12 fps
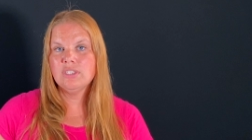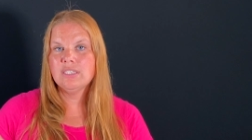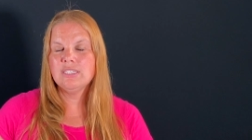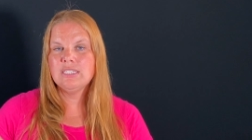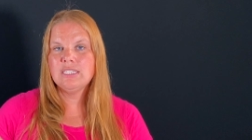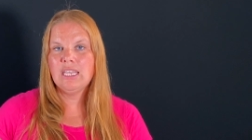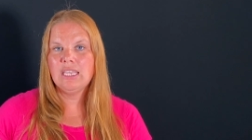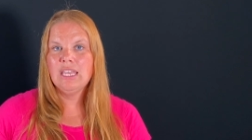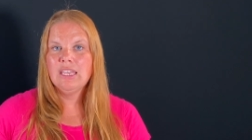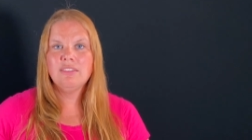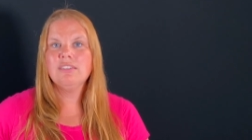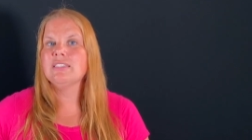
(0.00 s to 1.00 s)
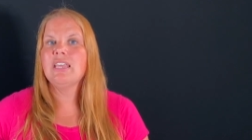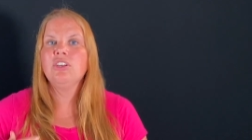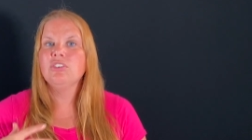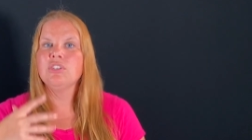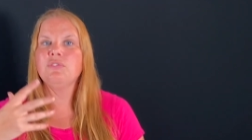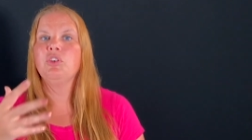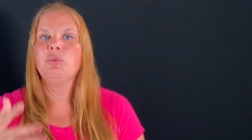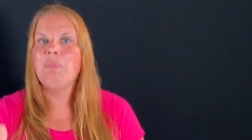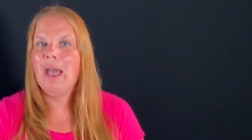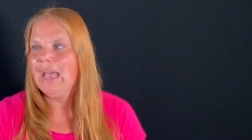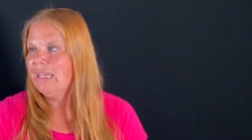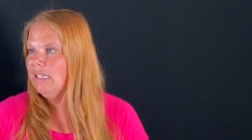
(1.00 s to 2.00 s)
It doesn't say the desires of your
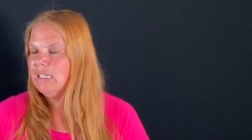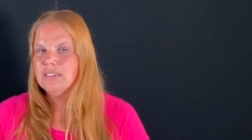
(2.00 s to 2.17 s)
body.